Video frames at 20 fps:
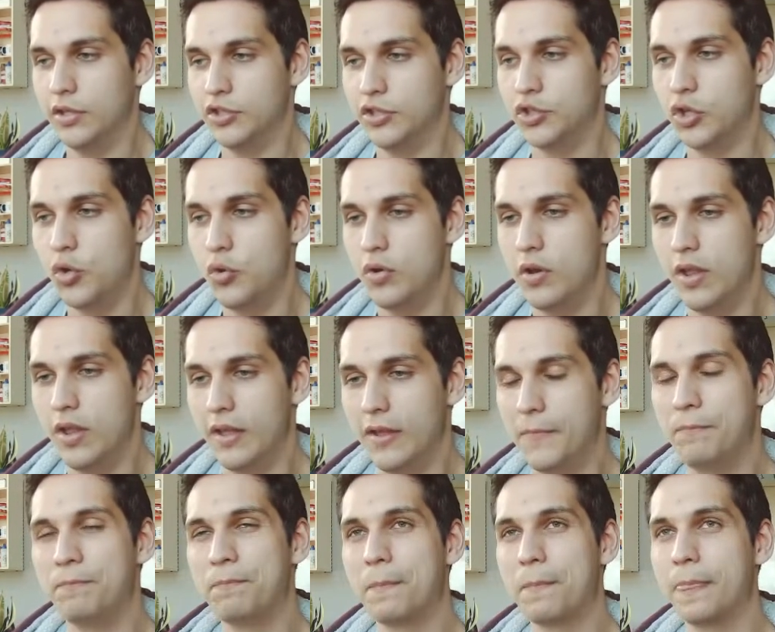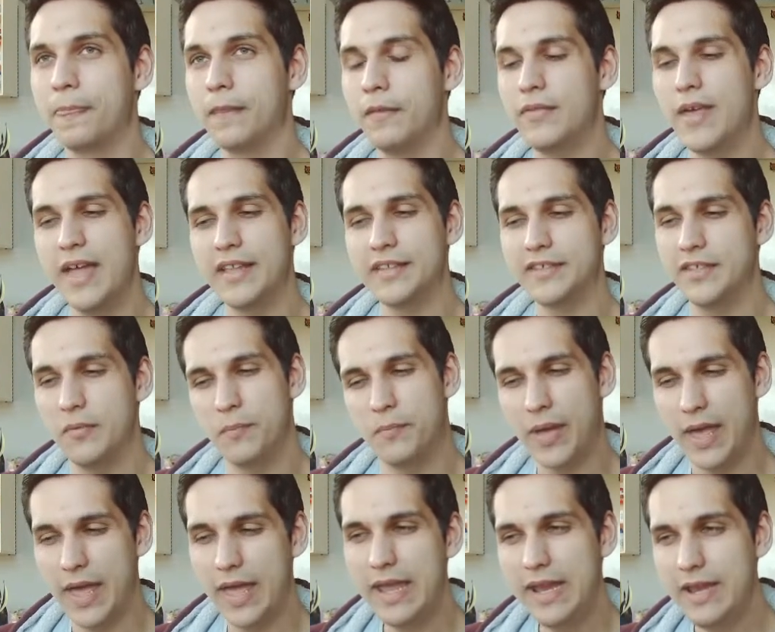So that's a
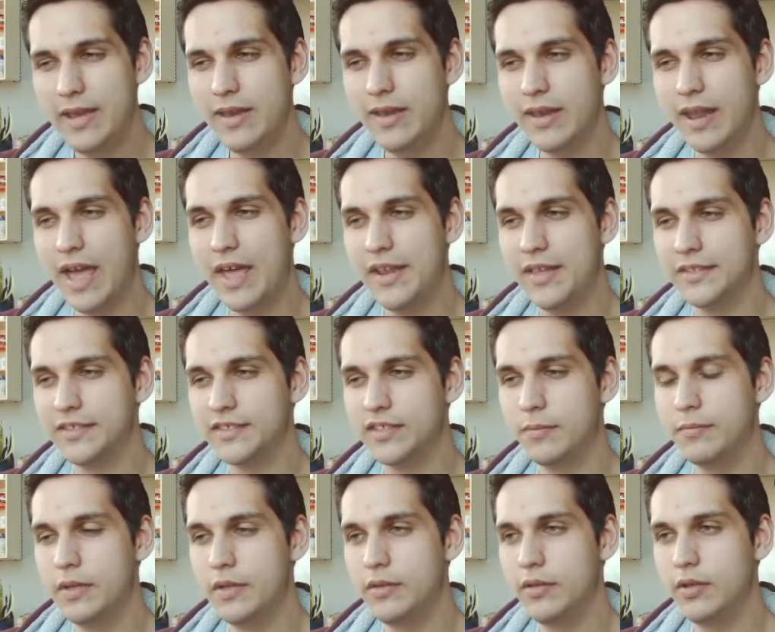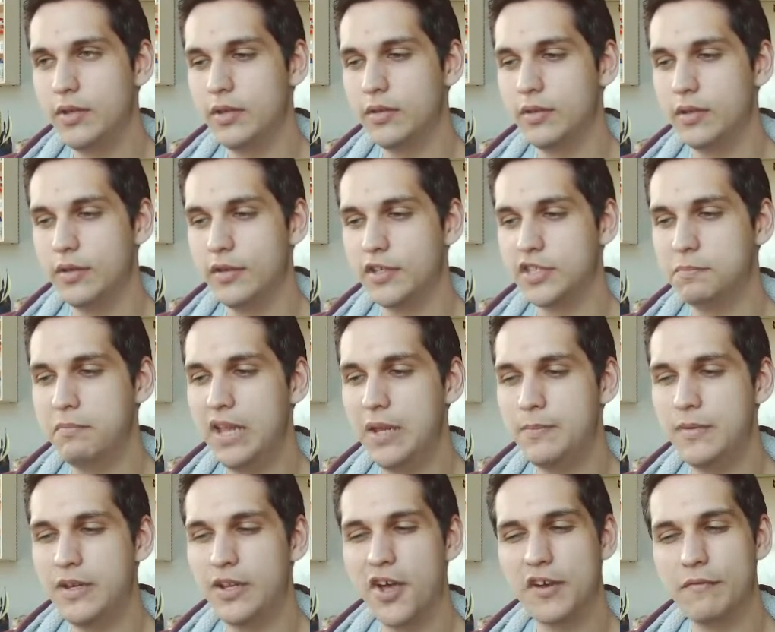pain, and it's something that has
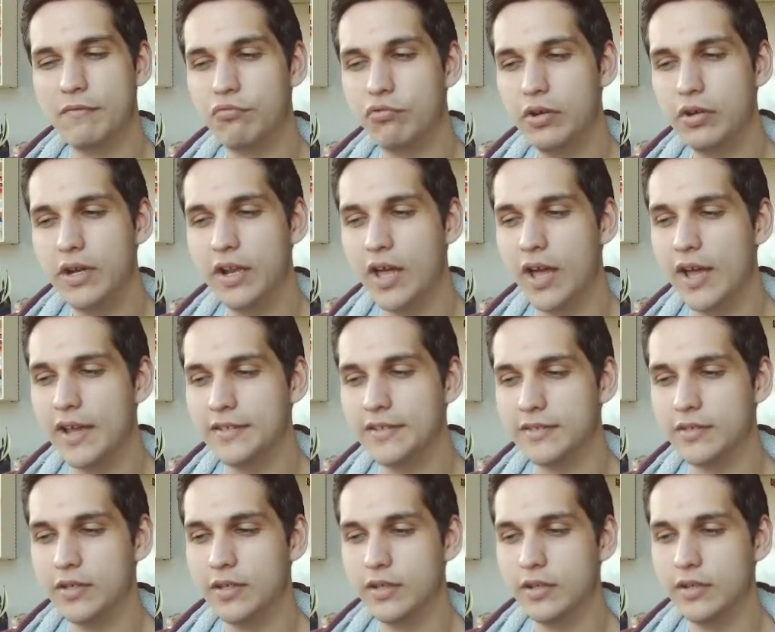made me kind of realize that